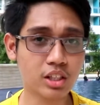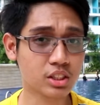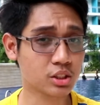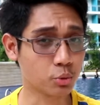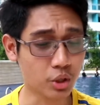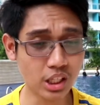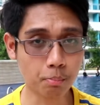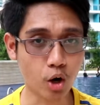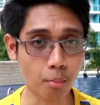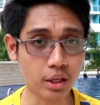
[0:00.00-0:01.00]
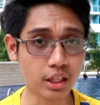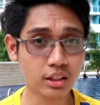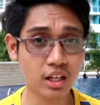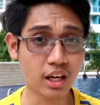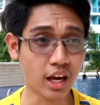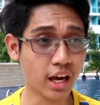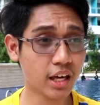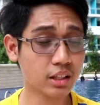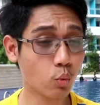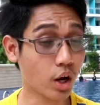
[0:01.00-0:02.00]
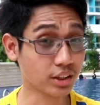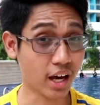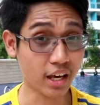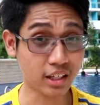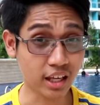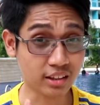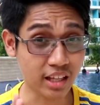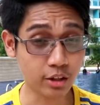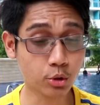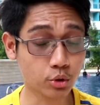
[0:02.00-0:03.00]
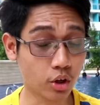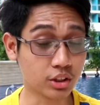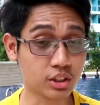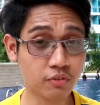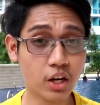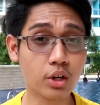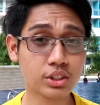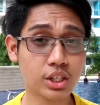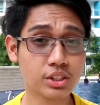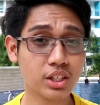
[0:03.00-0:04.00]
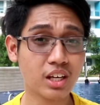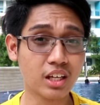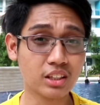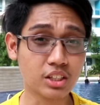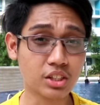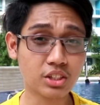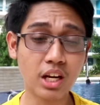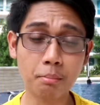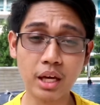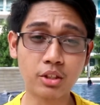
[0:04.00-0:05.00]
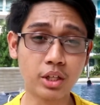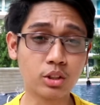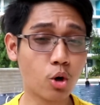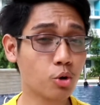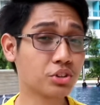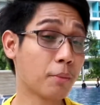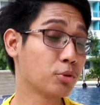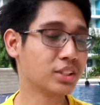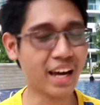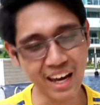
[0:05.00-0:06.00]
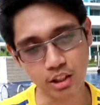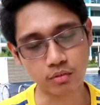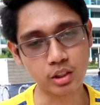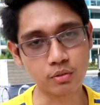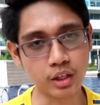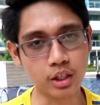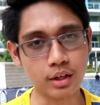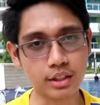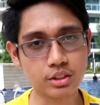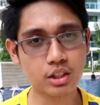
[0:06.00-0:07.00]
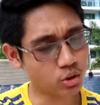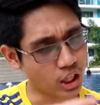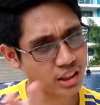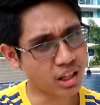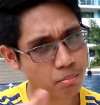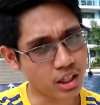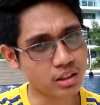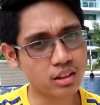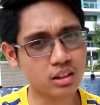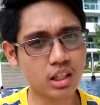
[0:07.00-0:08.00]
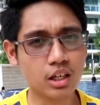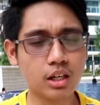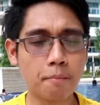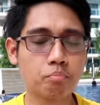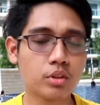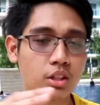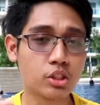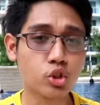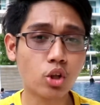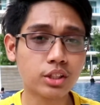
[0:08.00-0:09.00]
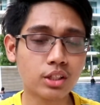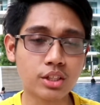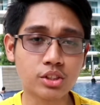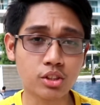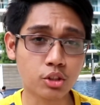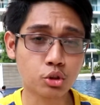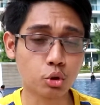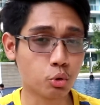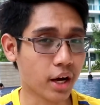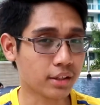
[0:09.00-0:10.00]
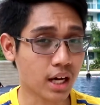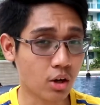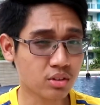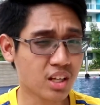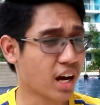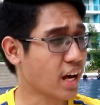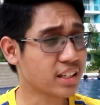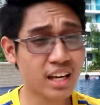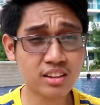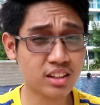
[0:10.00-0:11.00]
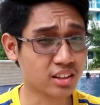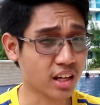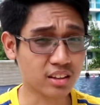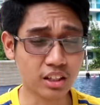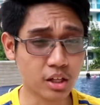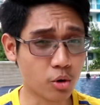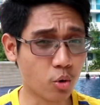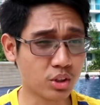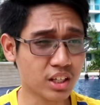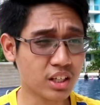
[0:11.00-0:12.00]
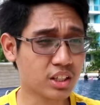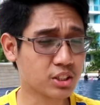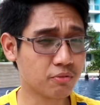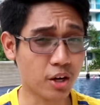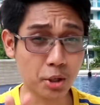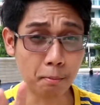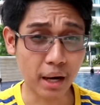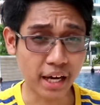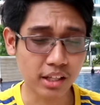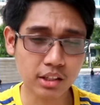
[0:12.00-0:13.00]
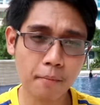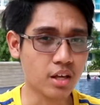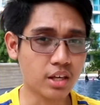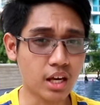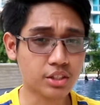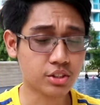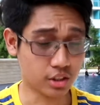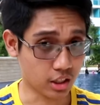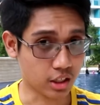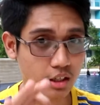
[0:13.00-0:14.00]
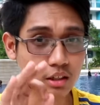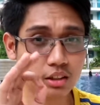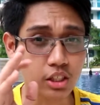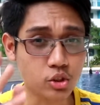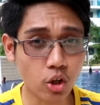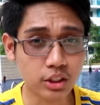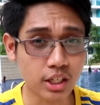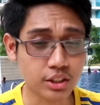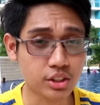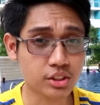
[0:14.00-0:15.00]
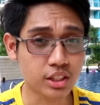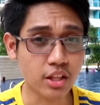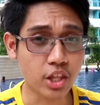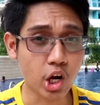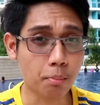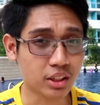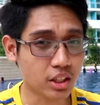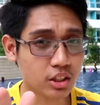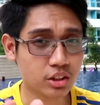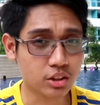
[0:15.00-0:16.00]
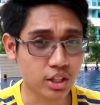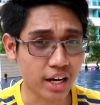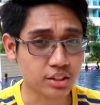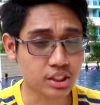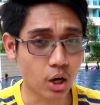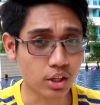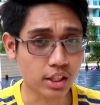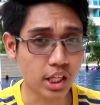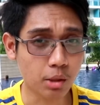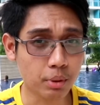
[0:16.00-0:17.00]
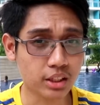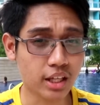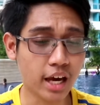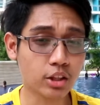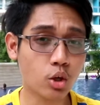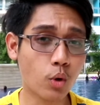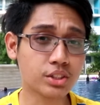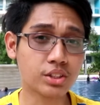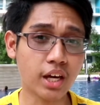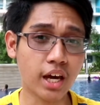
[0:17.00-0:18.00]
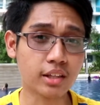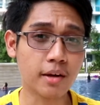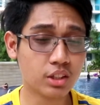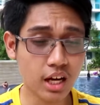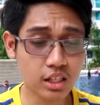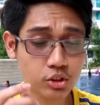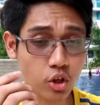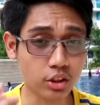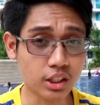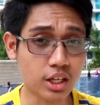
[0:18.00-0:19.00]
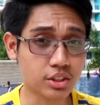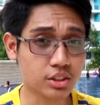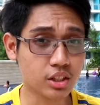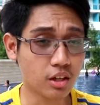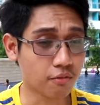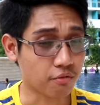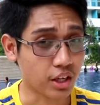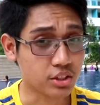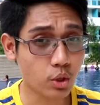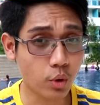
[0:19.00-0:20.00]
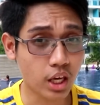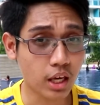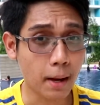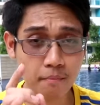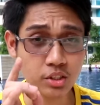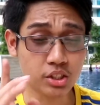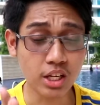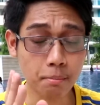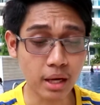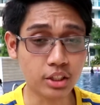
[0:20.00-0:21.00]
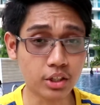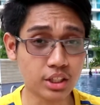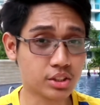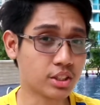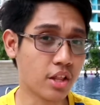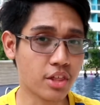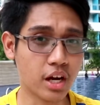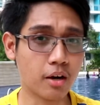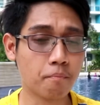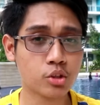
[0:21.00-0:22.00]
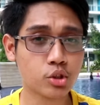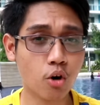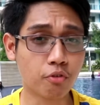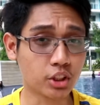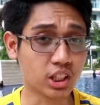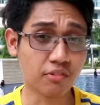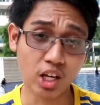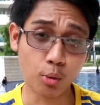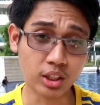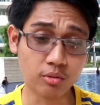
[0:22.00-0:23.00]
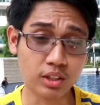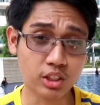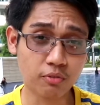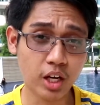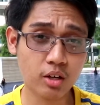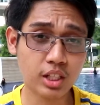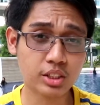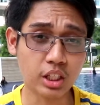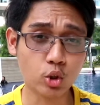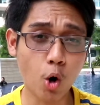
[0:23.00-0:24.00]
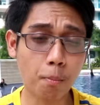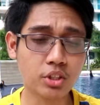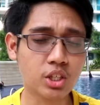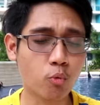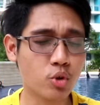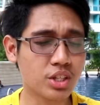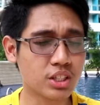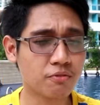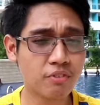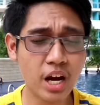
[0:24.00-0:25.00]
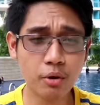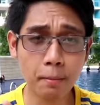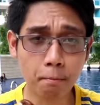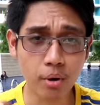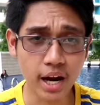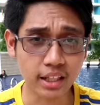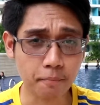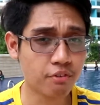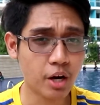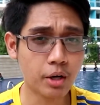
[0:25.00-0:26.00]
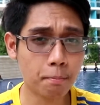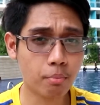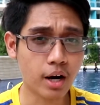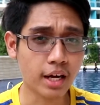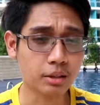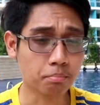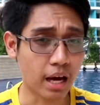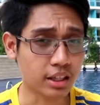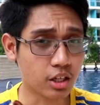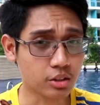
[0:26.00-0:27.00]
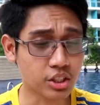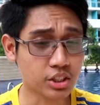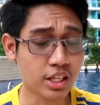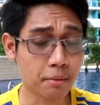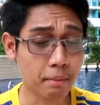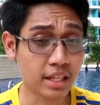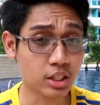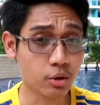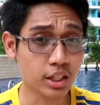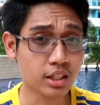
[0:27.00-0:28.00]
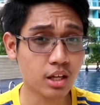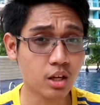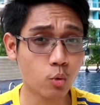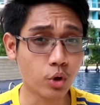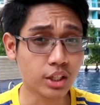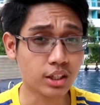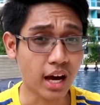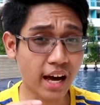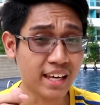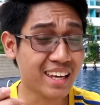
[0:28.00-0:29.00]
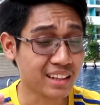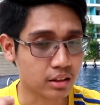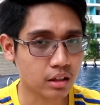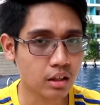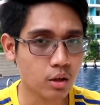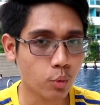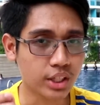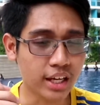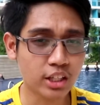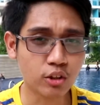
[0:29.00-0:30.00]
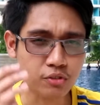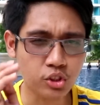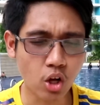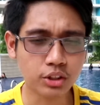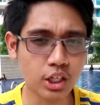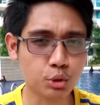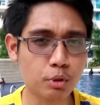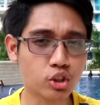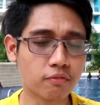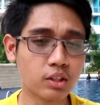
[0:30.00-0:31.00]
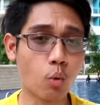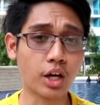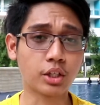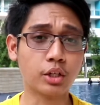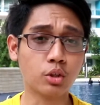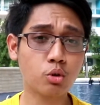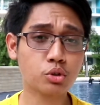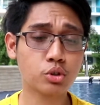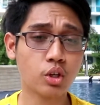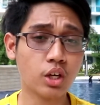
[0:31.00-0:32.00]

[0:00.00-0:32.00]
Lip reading: It's really prominent. And what I can take note on this fragrance is the Sicilian Mandarin goes up to the end of this fragrance. At the mid, the saltiness starts to dry down. I can't detect the neroli. It's very mild. Yes, the saltiness is still there, but it dies down a little bit. And towards the end, the saltiness fades away. Sicilian Mandarin is still there. So for the development of this fragrance, it opens up with this very bright Sicilian Mandarin with a hint of saltiness because of the watery notes.